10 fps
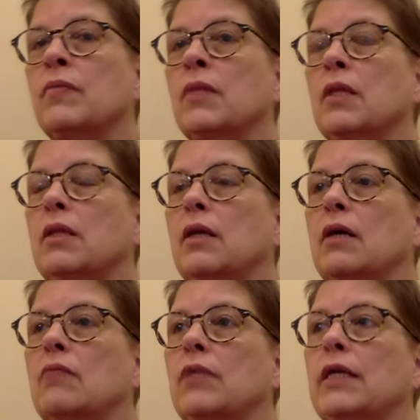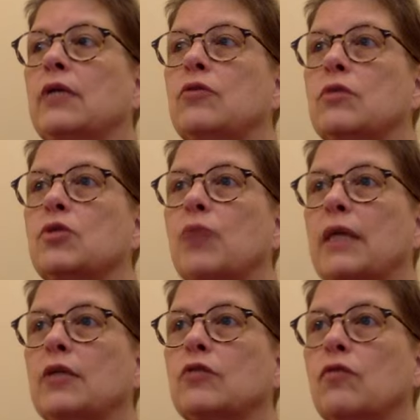that we can do this
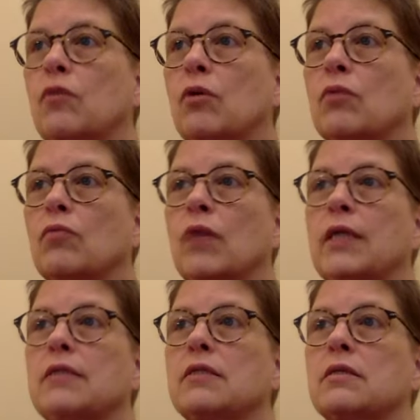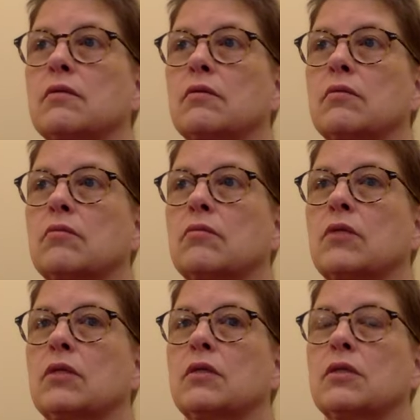practice for. One is
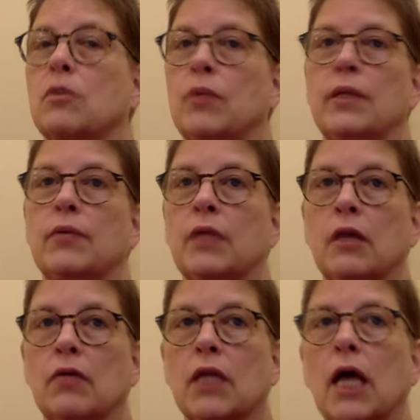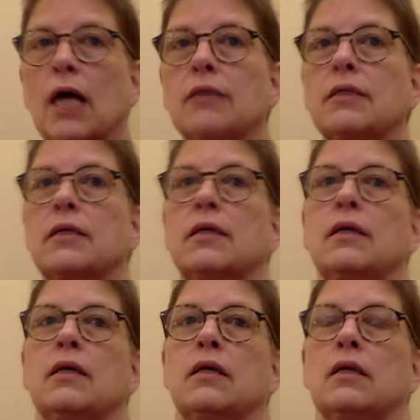someone that we love a lot.
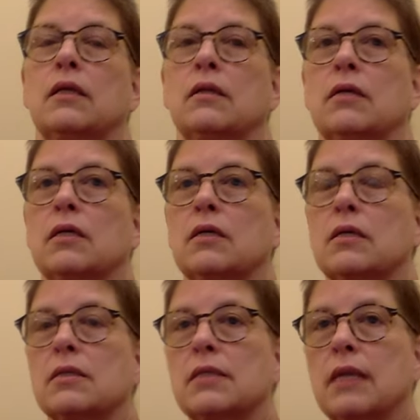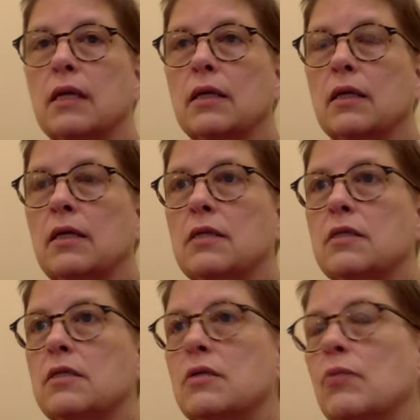The second is
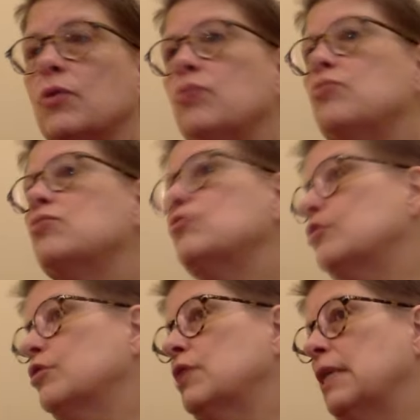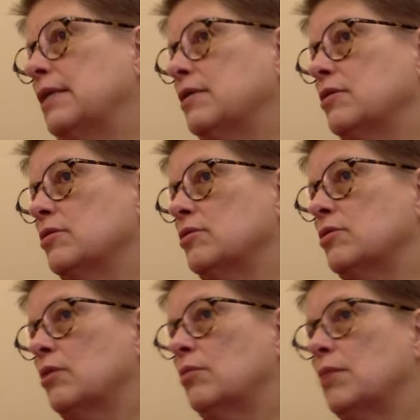someone who's neutral to us.
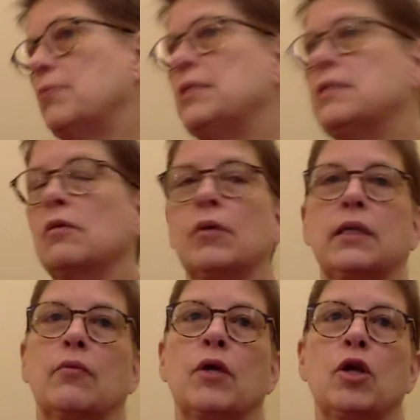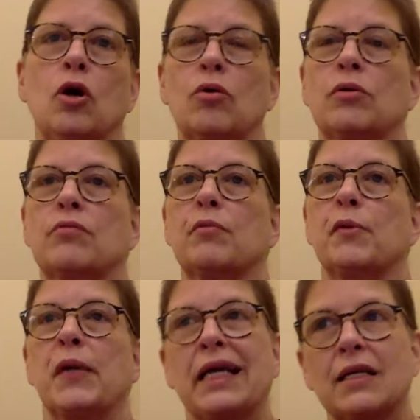So maybe someone that we know or
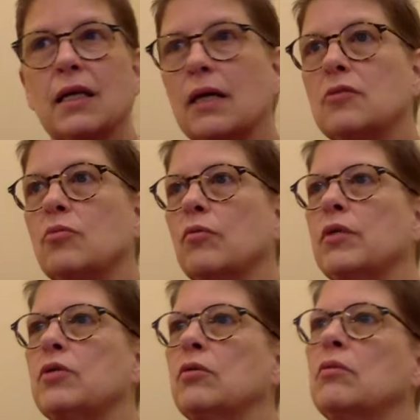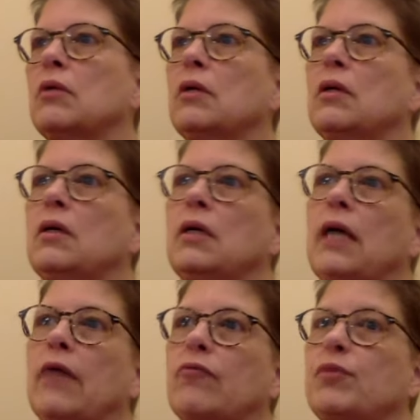recognize, but we don't
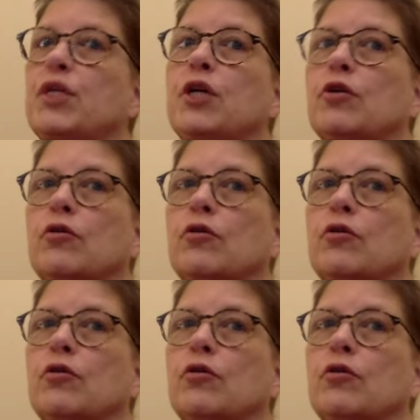have particular